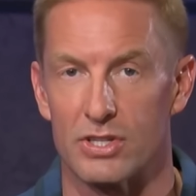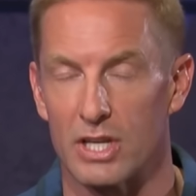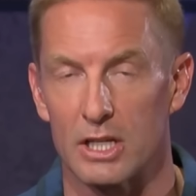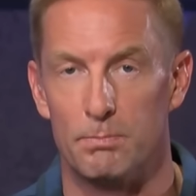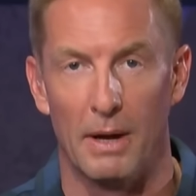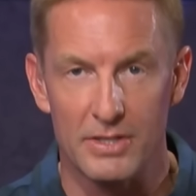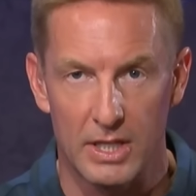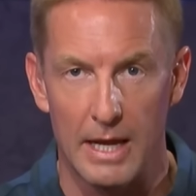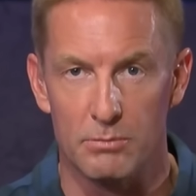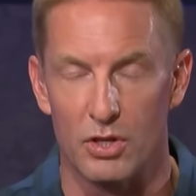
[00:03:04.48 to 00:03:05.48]
to 6
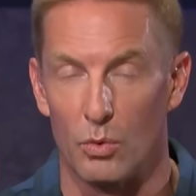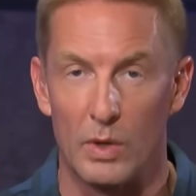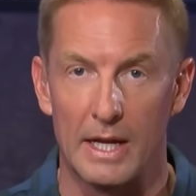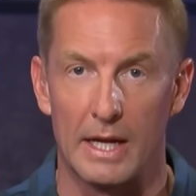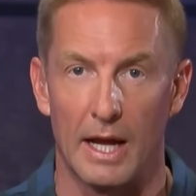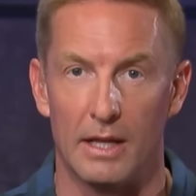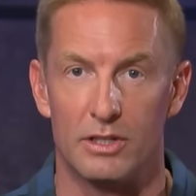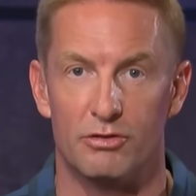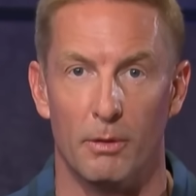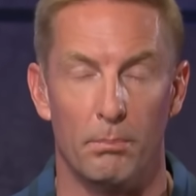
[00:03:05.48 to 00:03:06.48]
best games of the week in
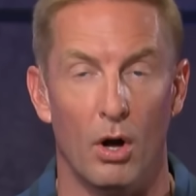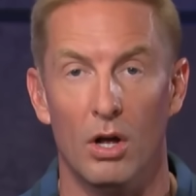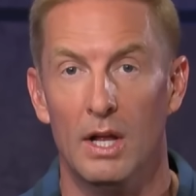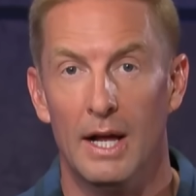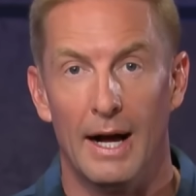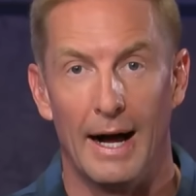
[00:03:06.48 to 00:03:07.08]
college football.